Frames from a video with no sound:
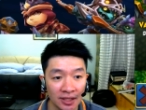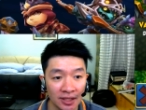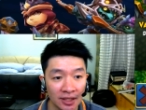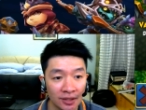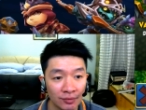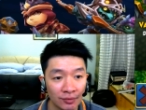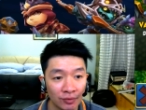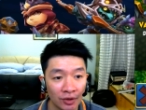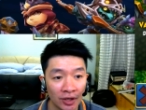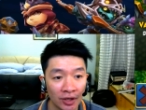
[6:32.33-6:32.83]

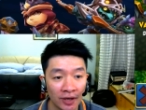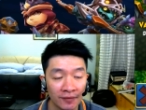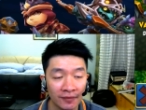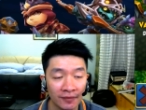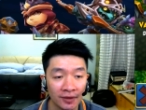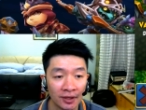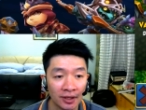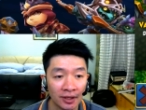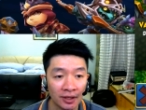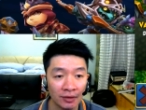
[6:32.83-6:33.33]
in
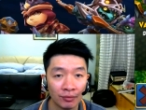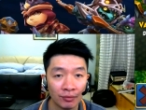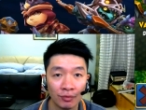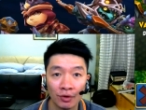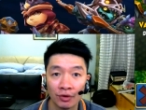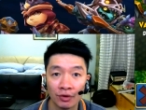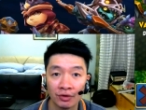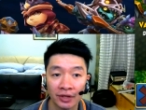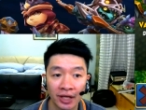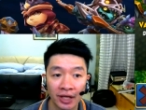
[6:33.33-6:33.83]
whatever
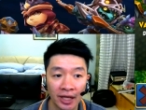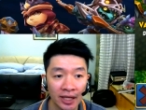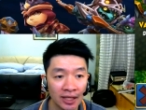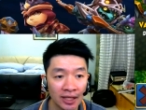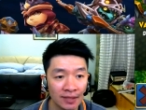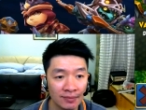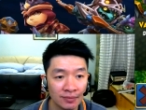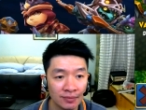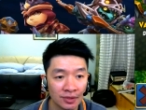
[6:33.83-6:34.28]
war games